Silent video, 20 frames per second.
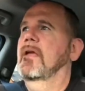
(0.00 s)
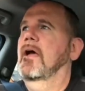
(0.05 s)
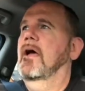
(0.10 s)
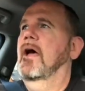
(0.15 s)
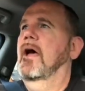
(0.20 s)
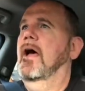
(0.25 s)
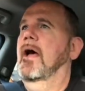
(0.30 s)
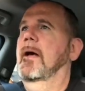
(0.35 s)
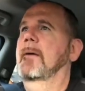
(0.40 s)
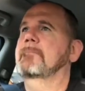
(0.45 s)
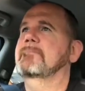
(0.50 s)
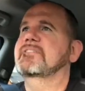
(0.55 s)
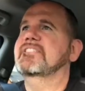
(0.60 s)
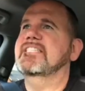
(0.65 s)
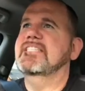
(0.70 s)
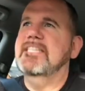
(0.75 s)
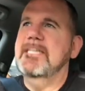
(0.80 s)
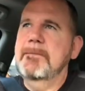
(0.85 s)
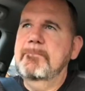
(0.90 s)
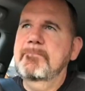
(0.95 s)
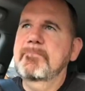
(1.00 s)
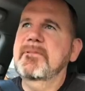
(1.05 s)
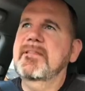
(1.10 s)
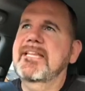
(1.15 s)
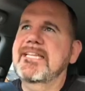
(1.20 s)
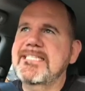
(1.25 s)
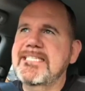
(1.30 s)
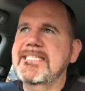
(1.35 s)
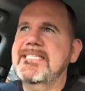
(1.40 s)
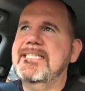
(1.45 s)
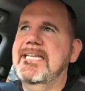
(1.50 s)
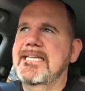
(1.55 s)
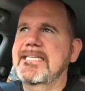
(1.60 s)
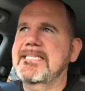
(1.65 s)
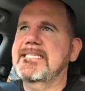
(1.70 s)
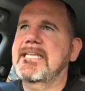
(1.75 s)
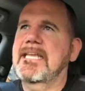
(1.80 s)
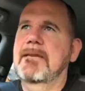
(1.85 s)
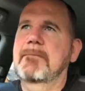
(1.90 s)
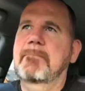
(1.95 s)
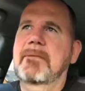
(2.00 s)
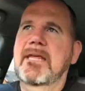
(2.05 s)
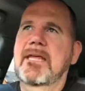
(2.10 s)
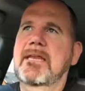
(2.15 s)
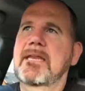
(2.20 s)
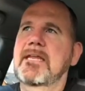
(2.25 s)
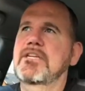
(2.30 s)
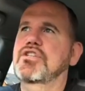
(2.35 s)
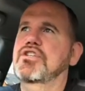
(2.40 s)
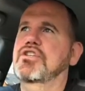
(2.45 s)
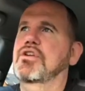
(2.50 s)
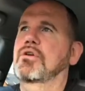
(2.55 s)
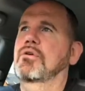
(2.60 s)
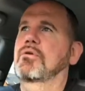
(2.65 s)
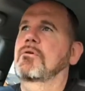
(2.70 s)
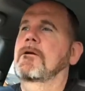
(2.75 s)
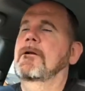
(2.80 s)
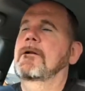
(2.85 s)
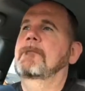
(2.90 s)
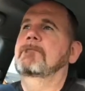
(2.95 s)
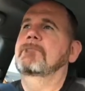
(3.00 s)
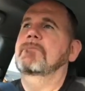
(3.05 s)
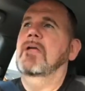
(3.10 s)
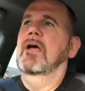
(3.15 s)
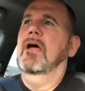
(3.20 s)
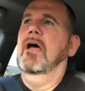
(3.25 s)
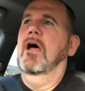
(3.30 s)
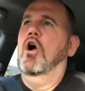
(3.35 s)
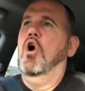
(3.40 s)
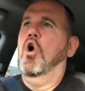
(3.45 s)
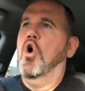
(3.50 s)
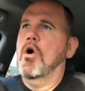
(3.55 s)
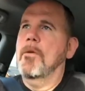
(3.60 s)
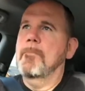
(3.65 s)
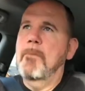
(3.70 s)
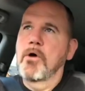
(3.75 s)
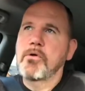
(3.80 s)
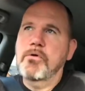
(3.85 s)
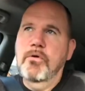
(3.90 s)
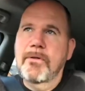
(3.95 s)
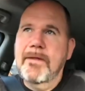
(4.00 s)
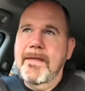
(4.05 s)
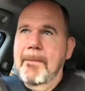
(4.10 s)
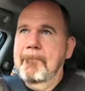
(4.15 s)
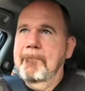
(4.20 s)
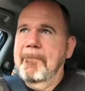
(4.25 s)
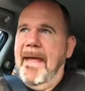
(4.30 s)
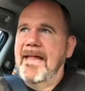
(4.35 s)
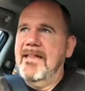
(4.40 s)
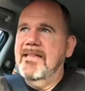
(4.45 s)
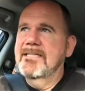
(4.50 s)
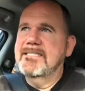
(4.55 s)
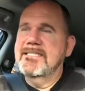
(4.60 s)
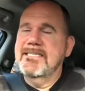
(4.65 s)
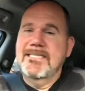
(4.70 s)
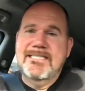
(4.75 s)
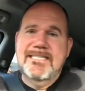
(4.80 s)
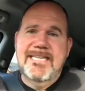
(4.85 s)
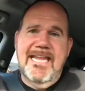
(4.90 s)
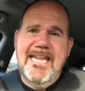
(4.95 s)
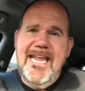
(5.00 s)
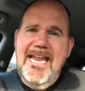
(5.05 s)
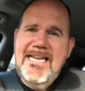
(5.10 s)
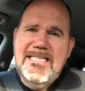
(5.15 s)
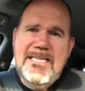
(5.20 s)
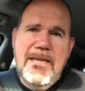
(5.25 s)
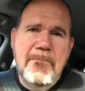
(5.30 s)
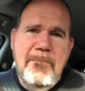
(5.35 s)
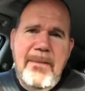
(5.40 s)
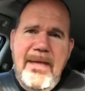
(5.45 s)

Um, sleeplessness can be an issue. Uh, hormonal imbalances, taking some